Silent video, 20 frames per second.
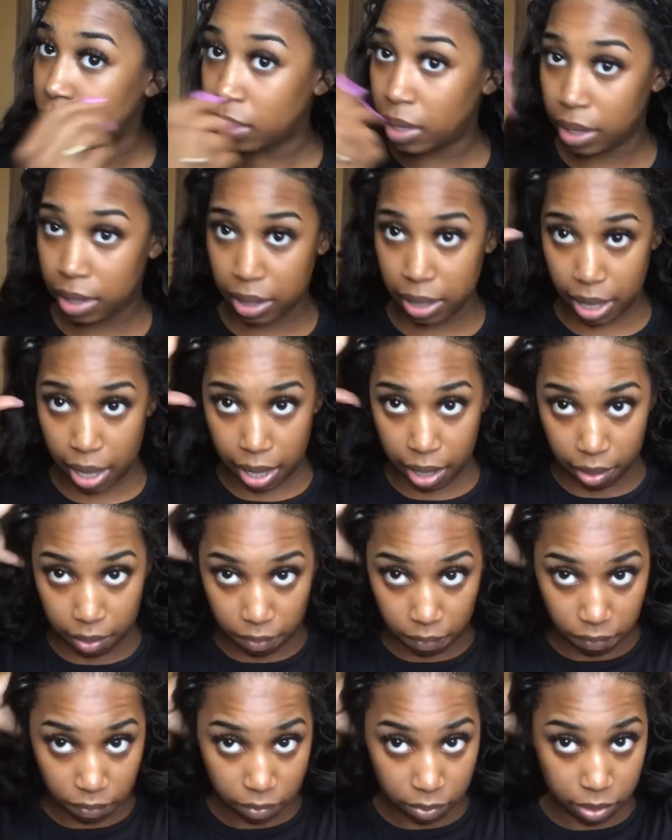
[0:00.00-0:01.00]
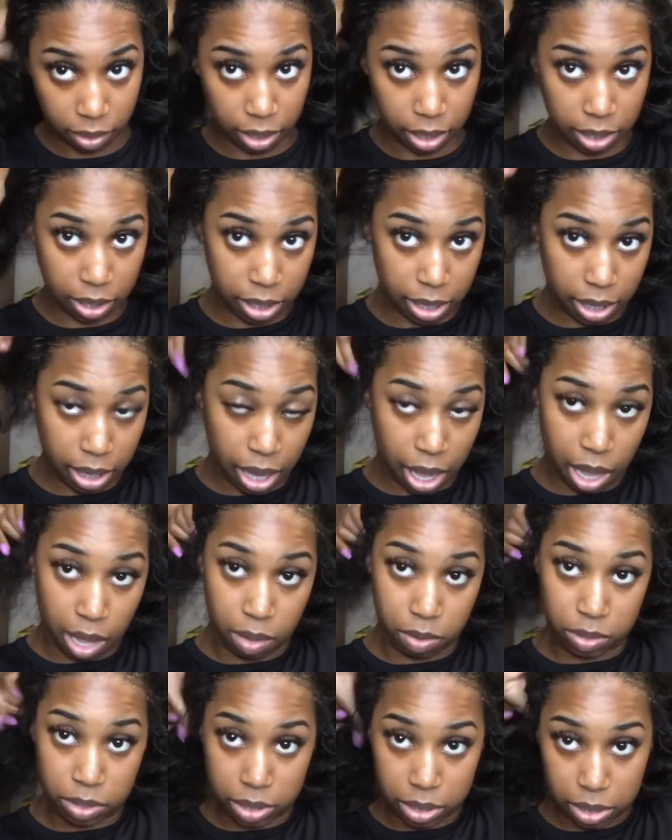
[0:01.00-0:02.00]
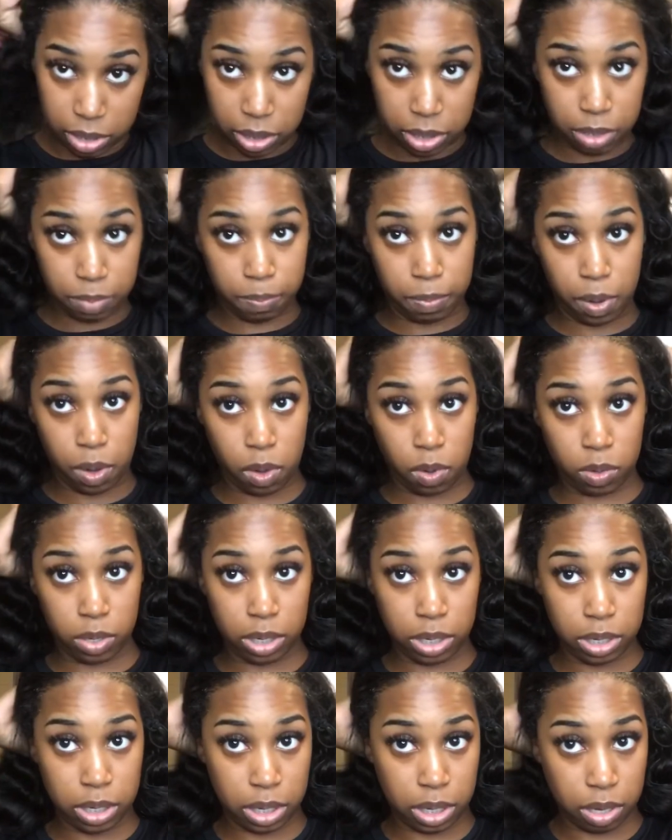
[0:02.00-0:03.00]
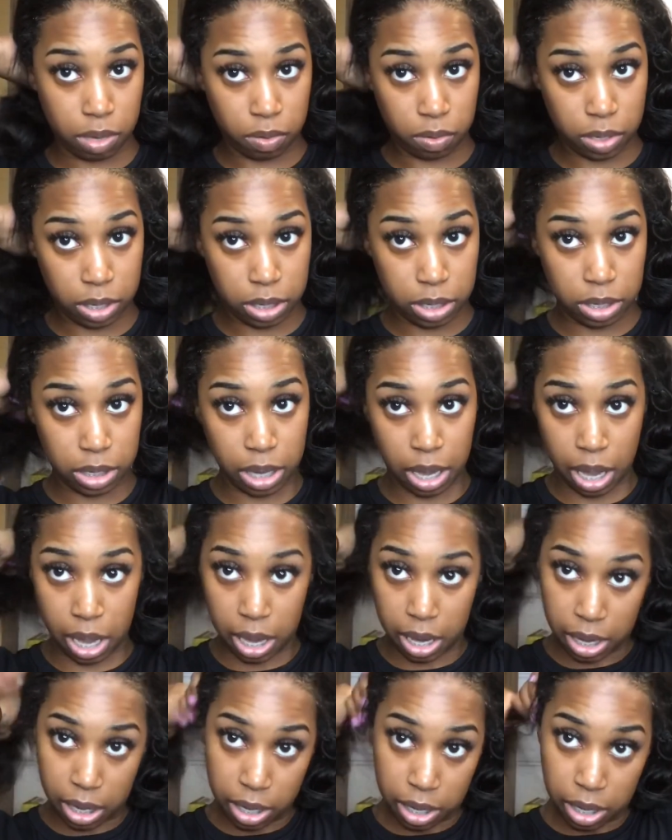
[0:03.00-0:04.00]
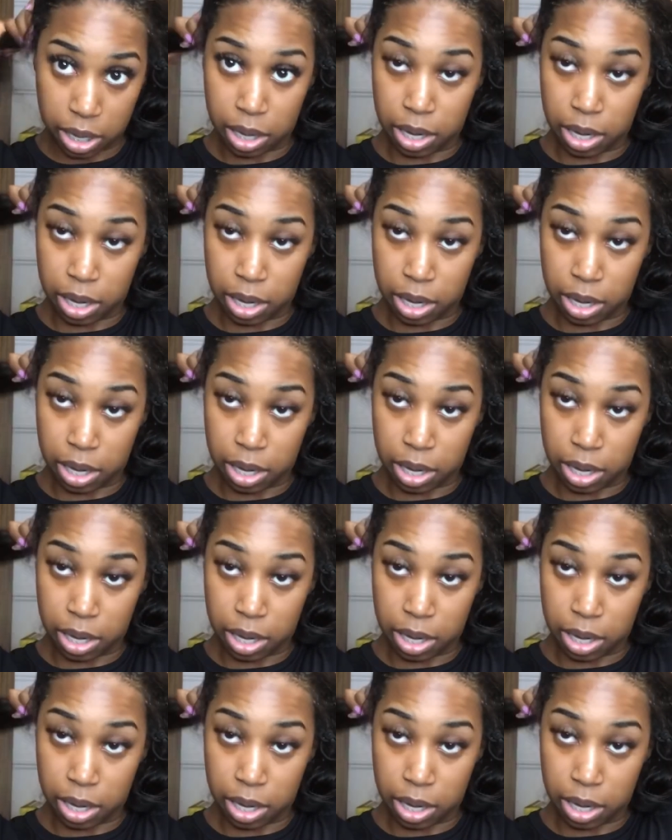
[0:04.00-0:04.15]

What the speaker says: like that, and then I'll just ponytail this side.